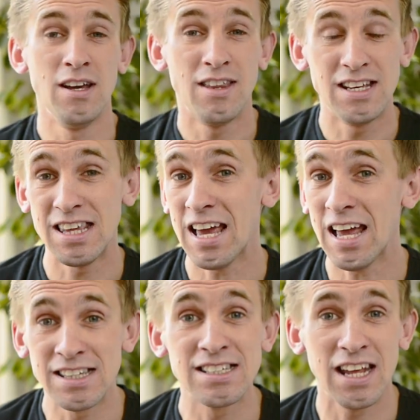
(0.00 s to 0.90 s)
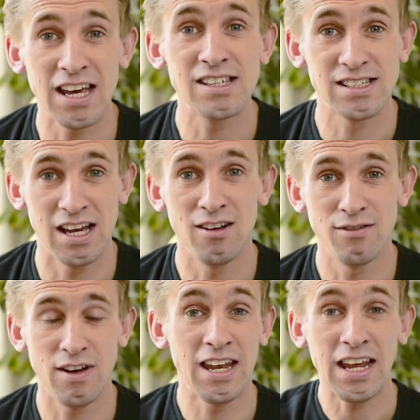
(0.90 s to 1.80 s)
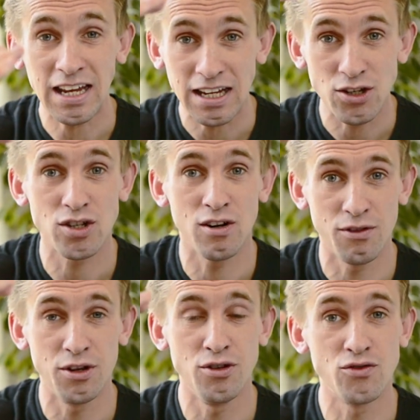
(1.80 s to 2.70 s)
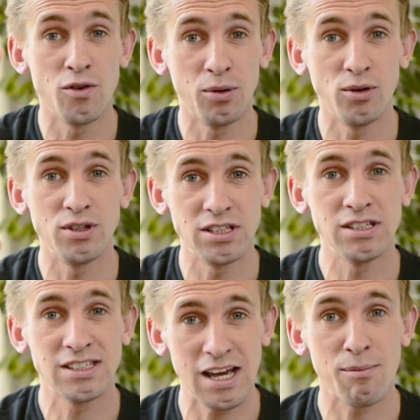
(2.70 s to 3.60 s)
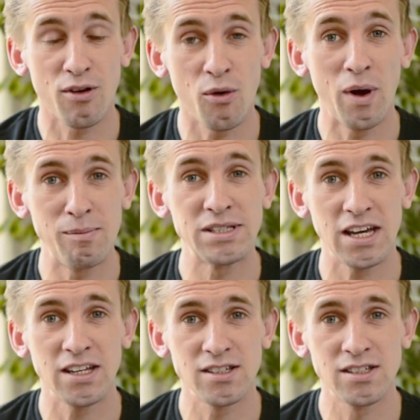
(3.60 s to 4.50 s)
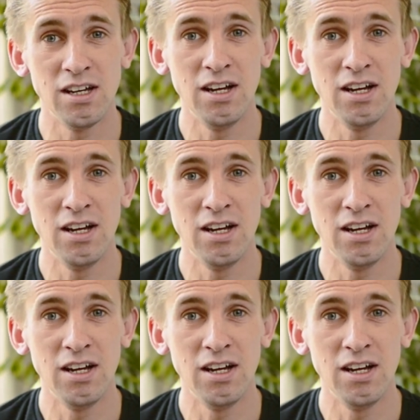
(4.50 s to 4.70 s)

There's the internet itself and each of the news reporters' separate websites.